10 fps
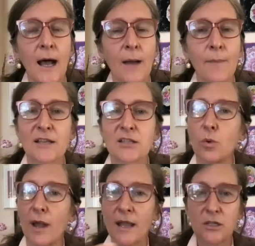um, as
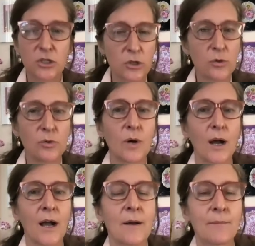a way to
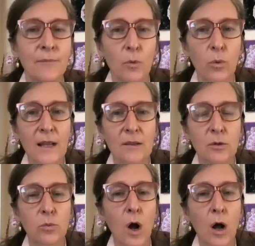um, right
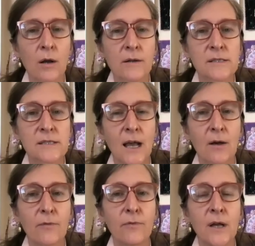the wrongs
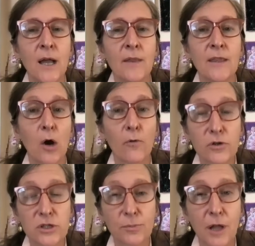of the
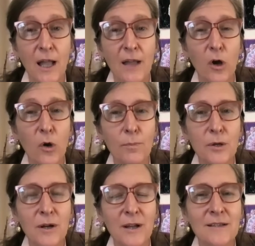oversupply of
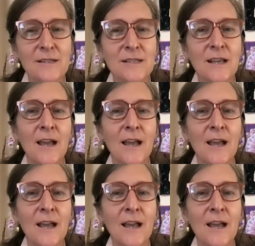opioids